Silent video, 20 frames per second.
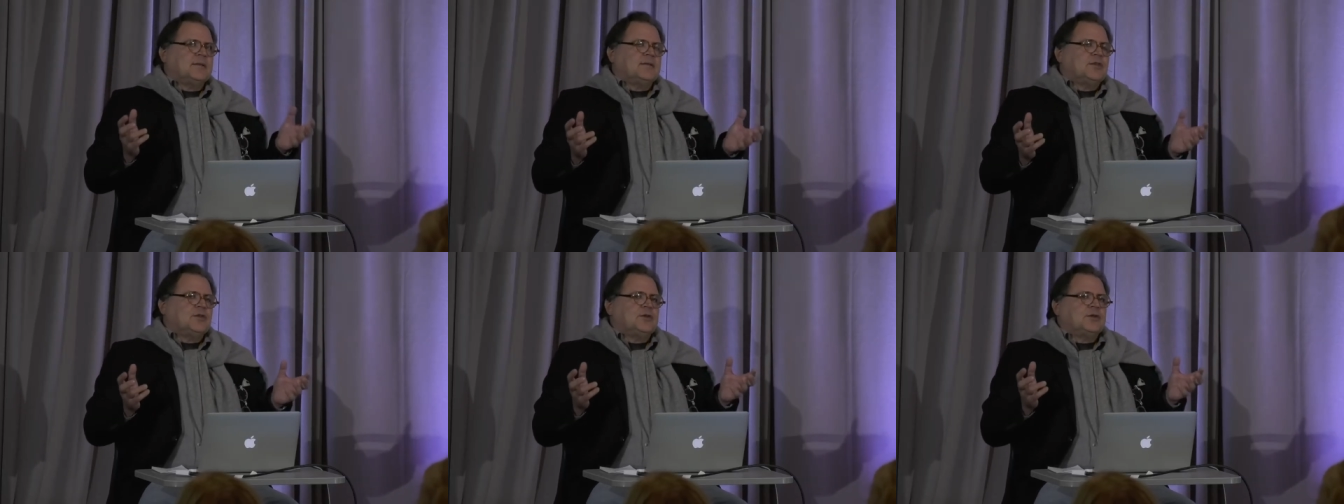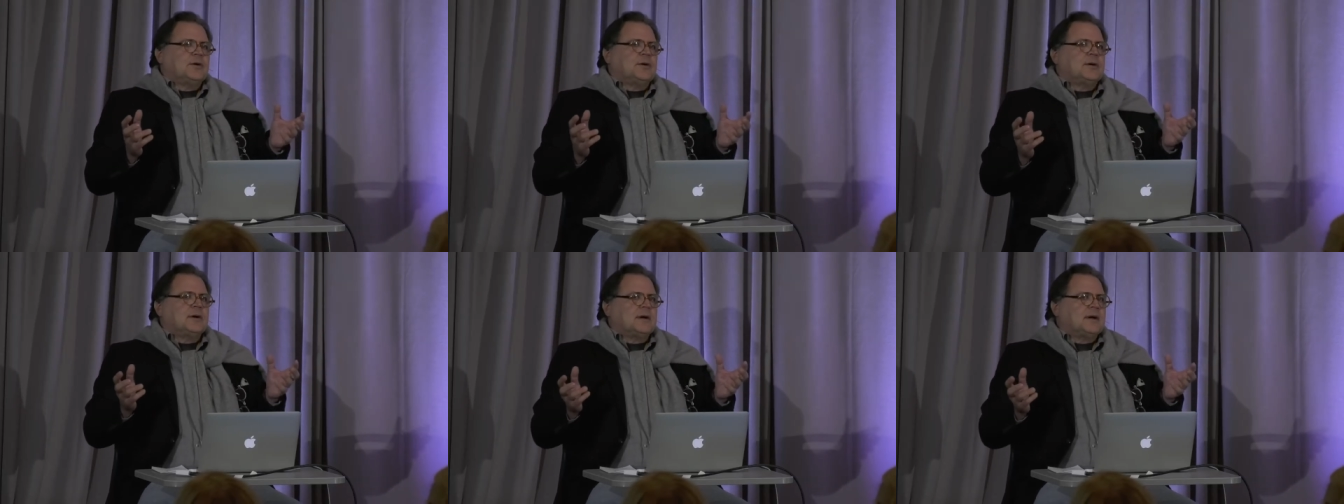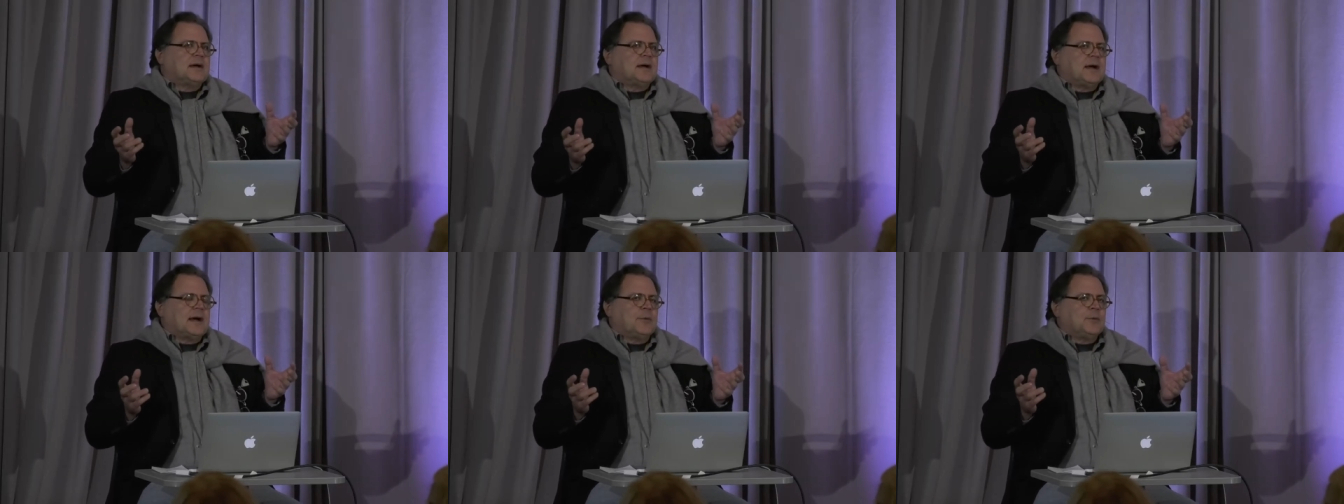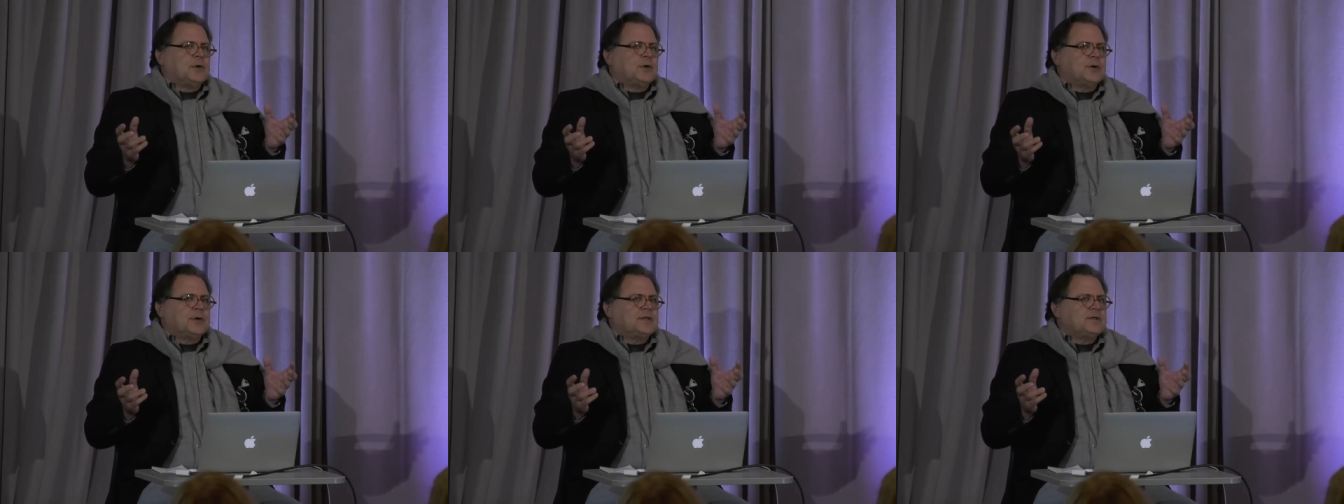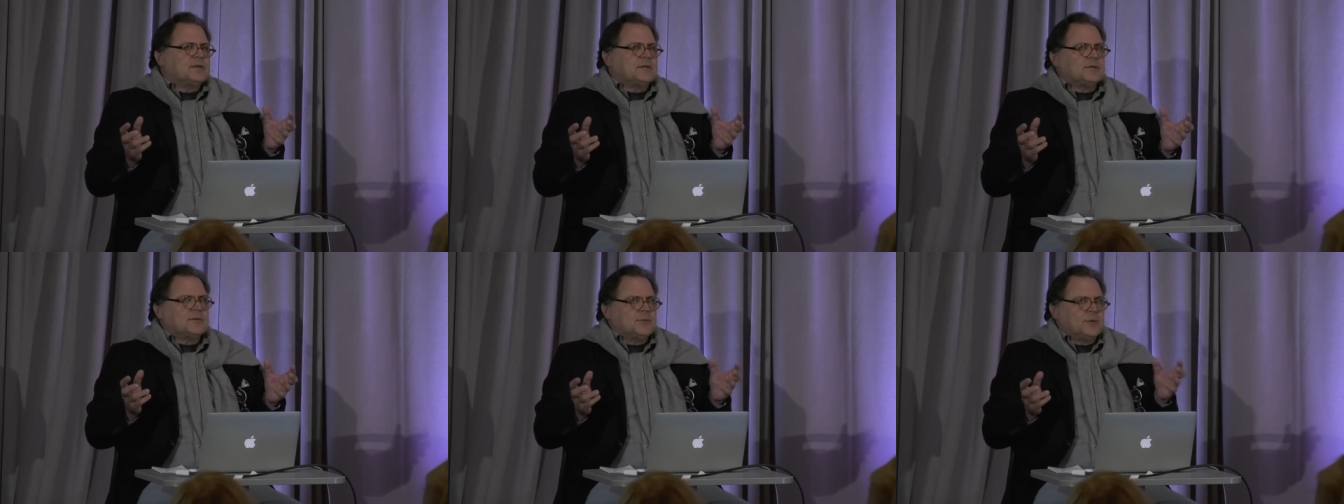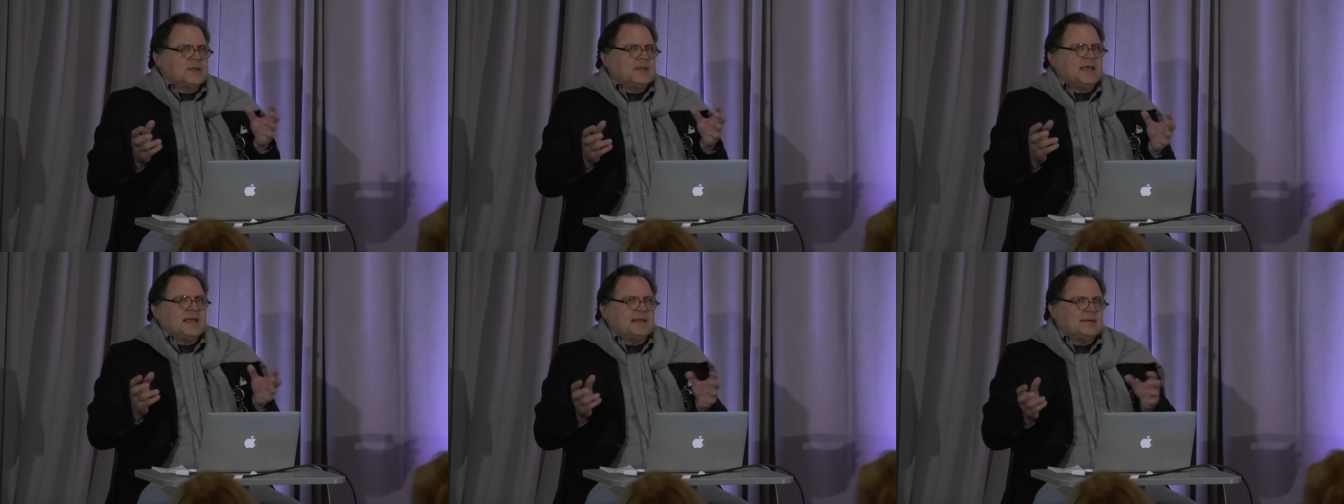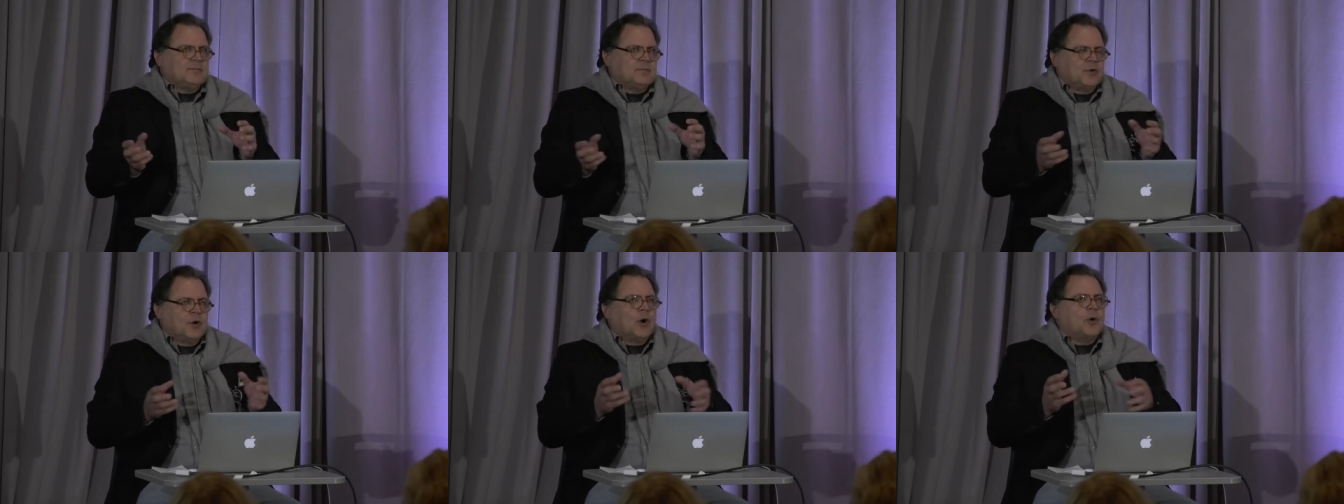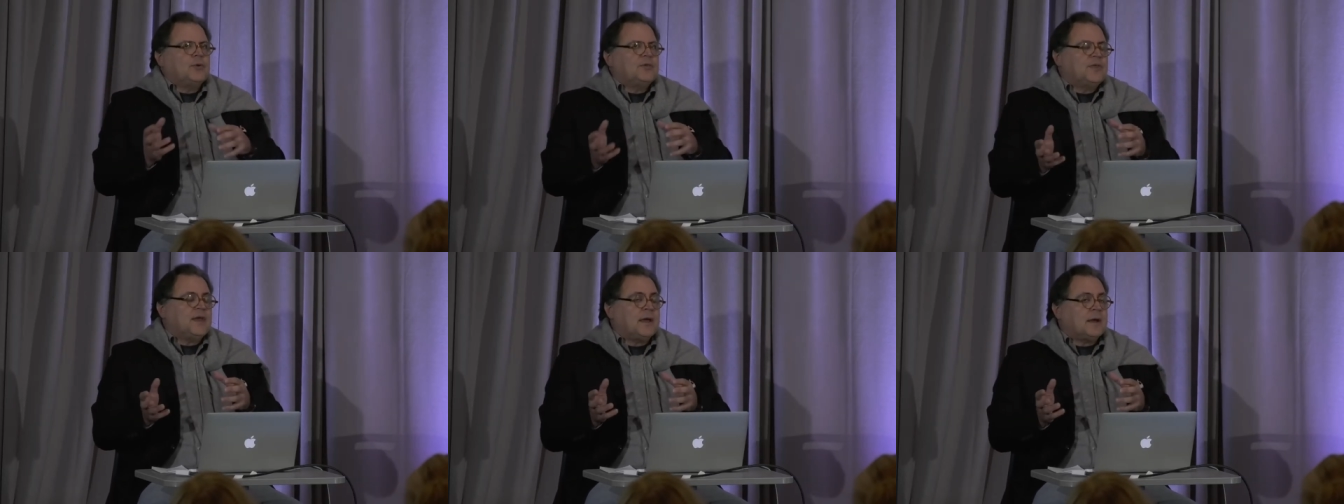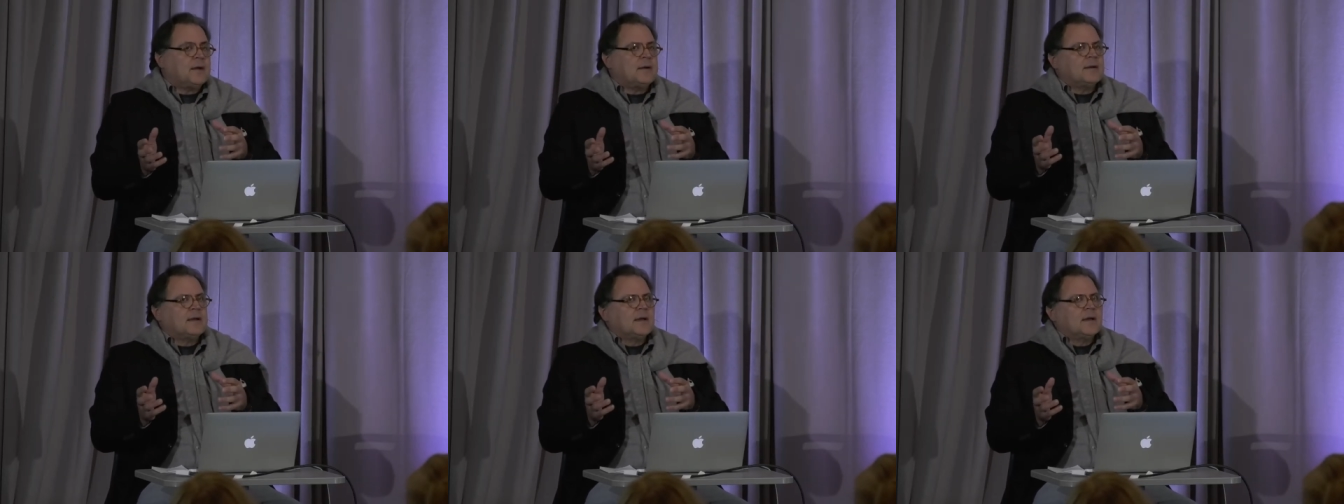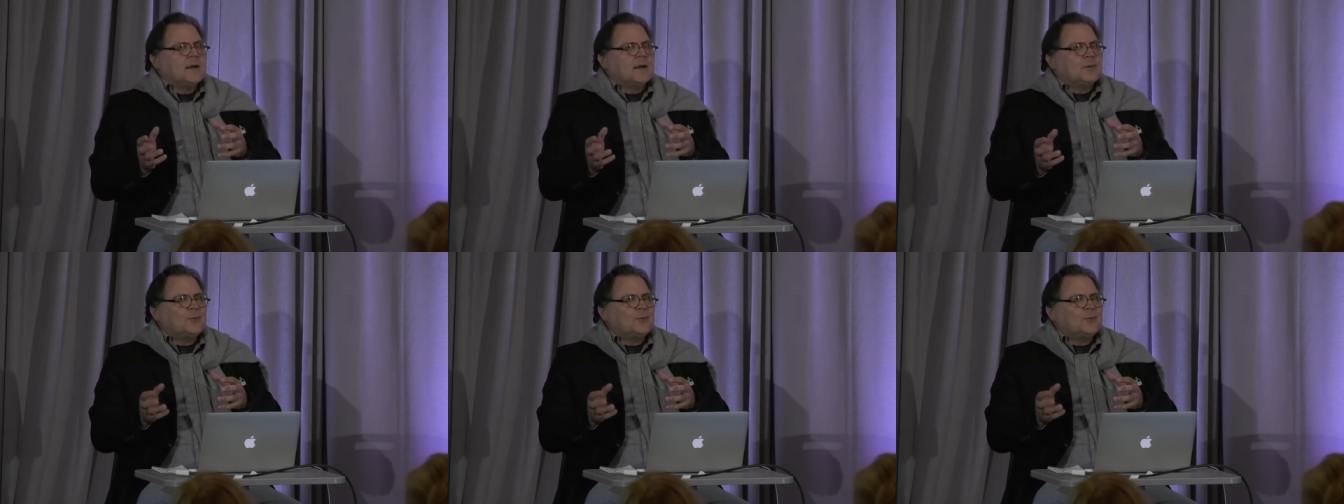you know, are we going to really go there?"